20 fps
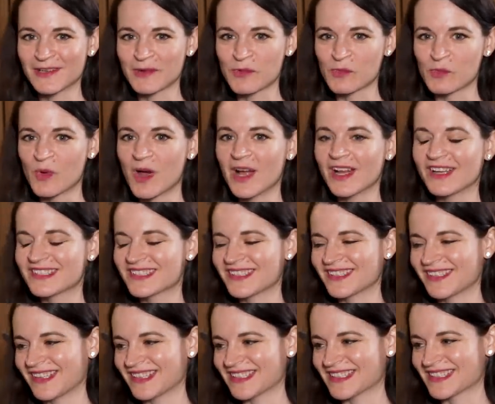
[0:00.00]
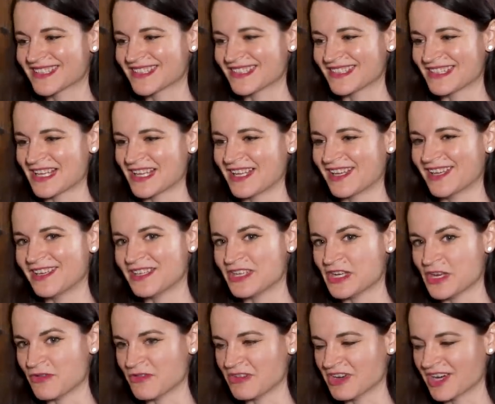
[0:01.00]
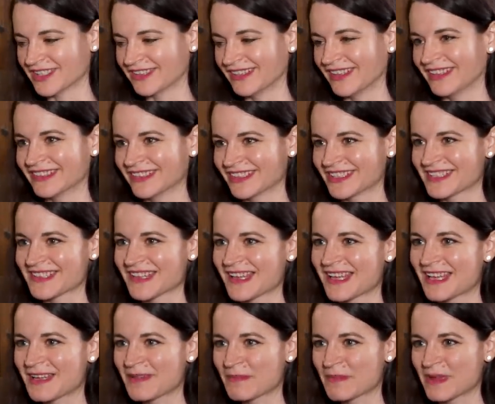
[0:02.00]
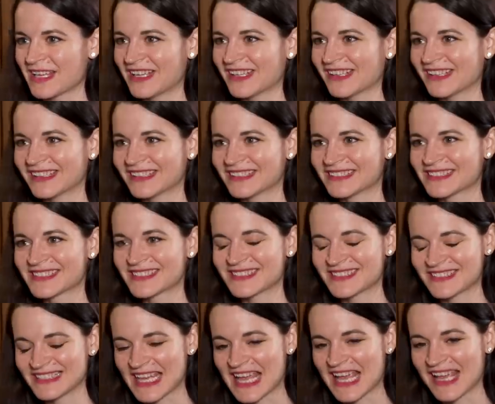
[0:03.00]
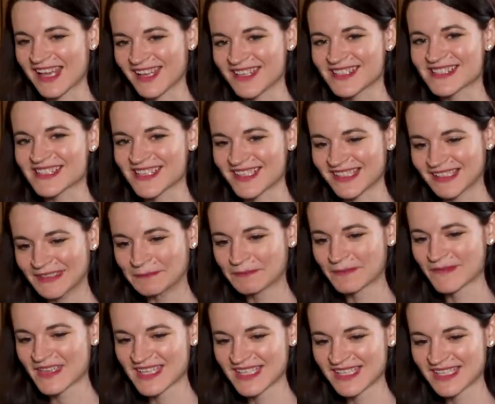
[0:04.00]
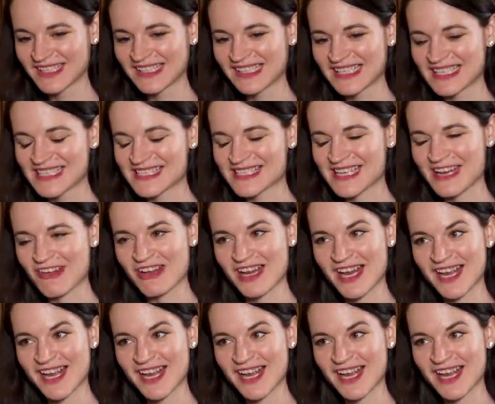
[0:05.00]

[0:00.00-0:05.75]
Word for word: what this new Godlet looks like, because, yeah, he's a scary